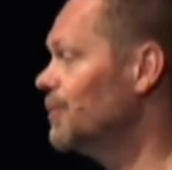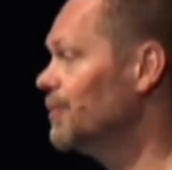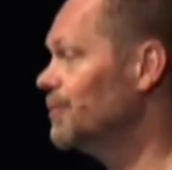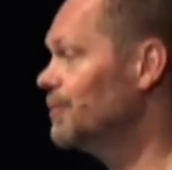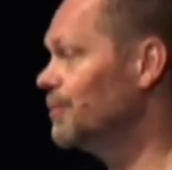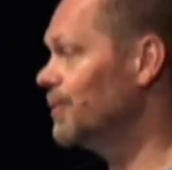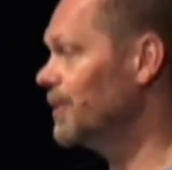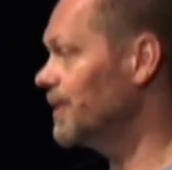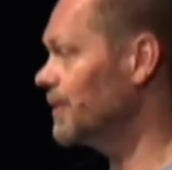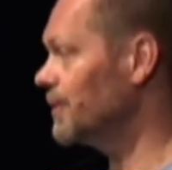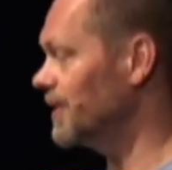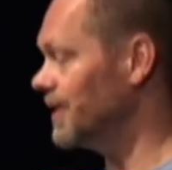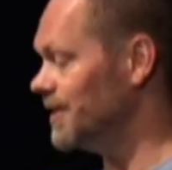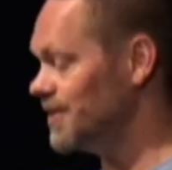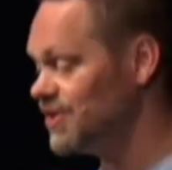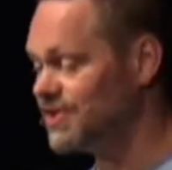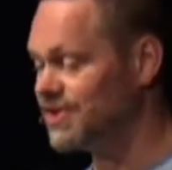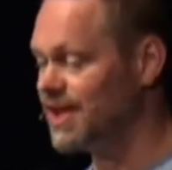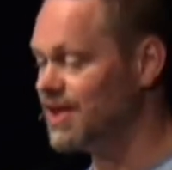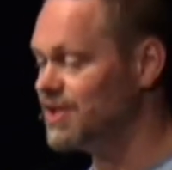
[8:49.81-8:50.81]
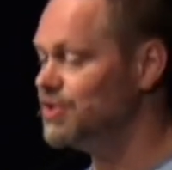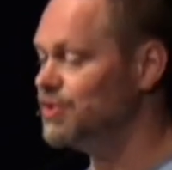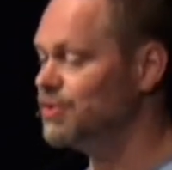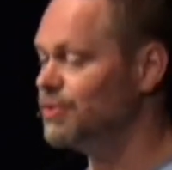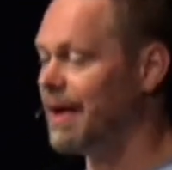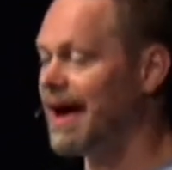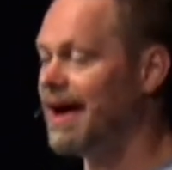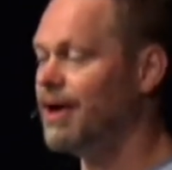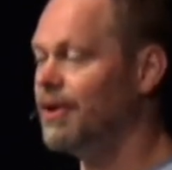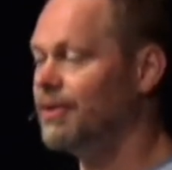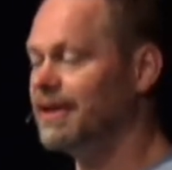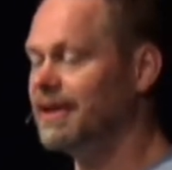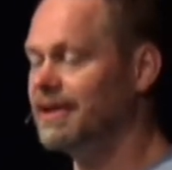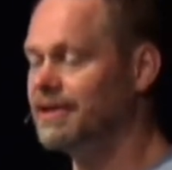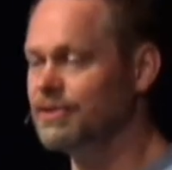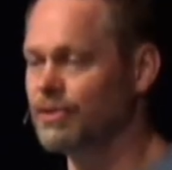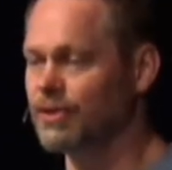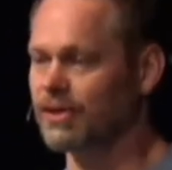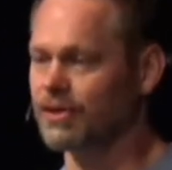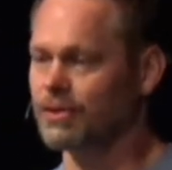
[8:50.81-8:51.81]
We're going to send you out,
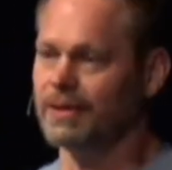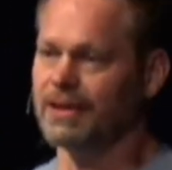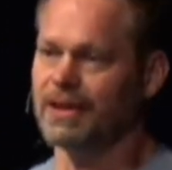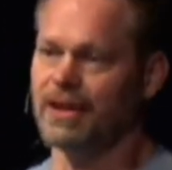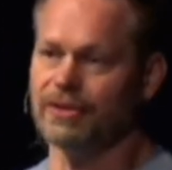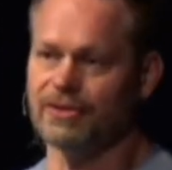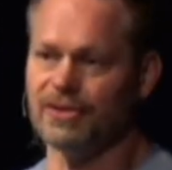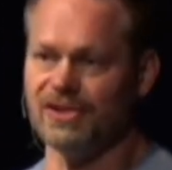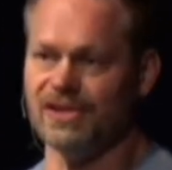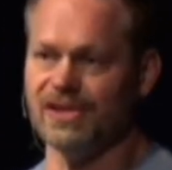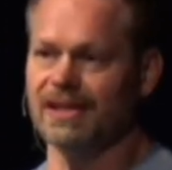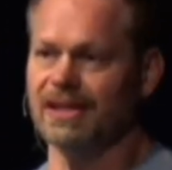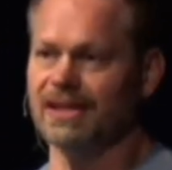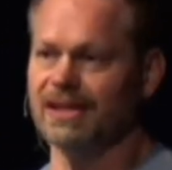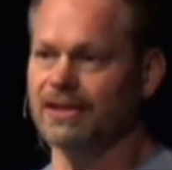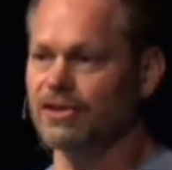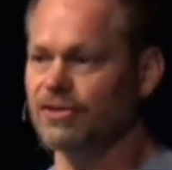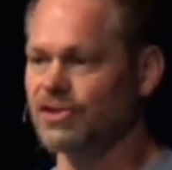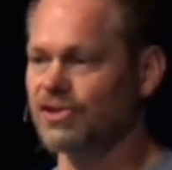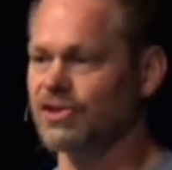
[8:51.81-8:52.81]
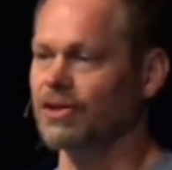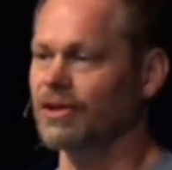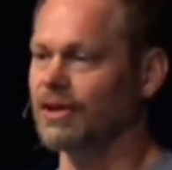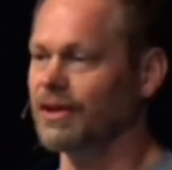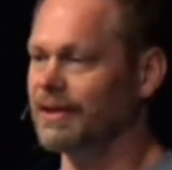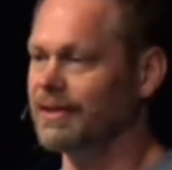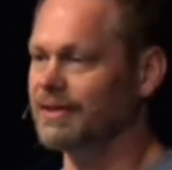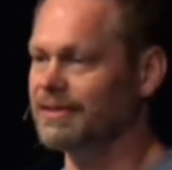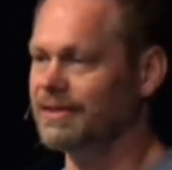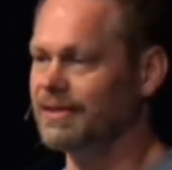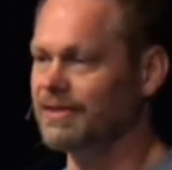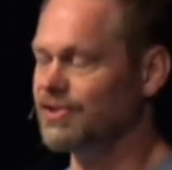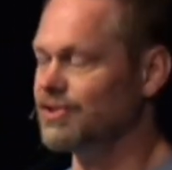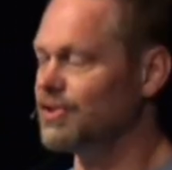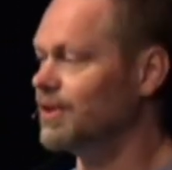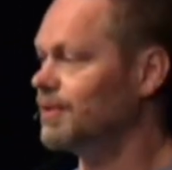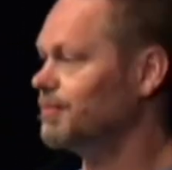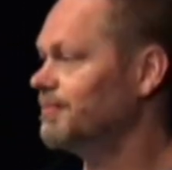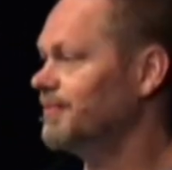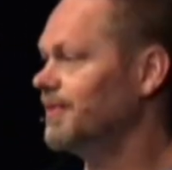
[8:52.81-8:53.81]
and you go to another city and you start
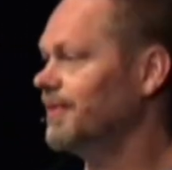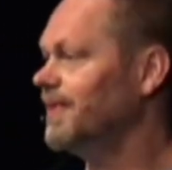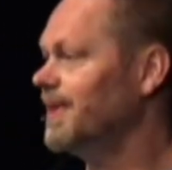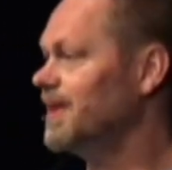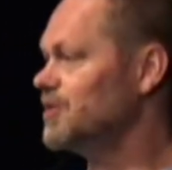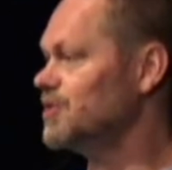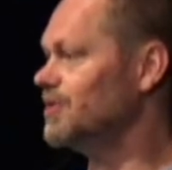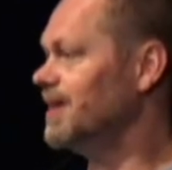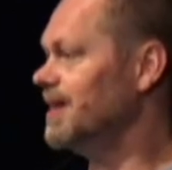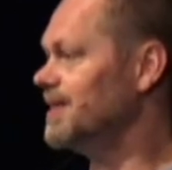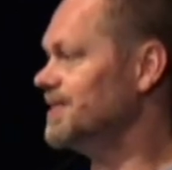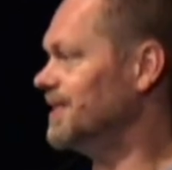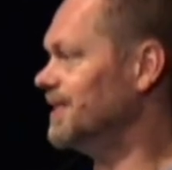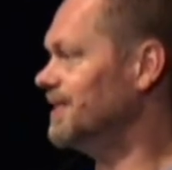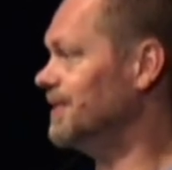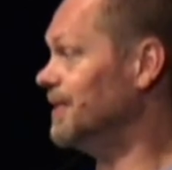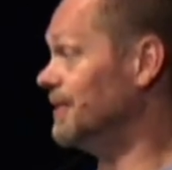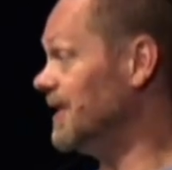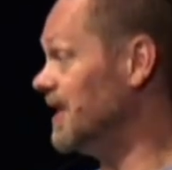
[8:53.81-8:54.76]
evangelizing there."